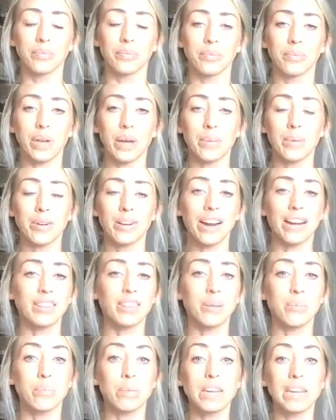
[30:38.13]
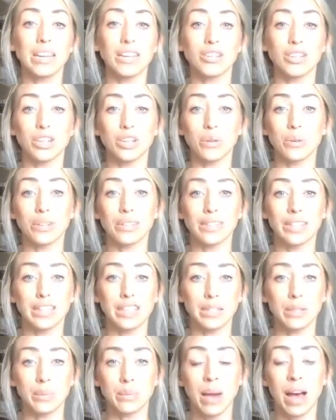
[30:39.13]
Maybe you're at the beach and you can
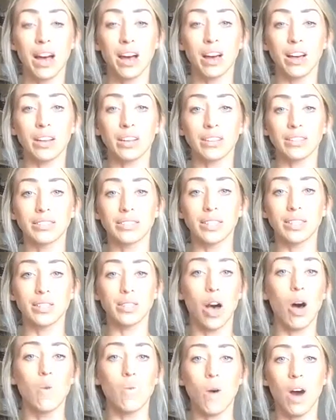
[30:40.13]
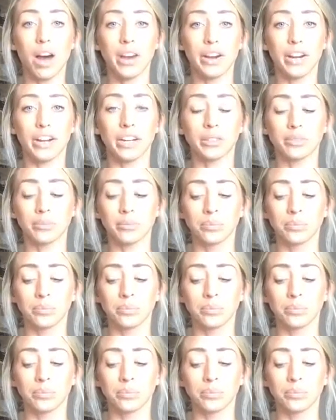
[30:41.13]
smell the salt water.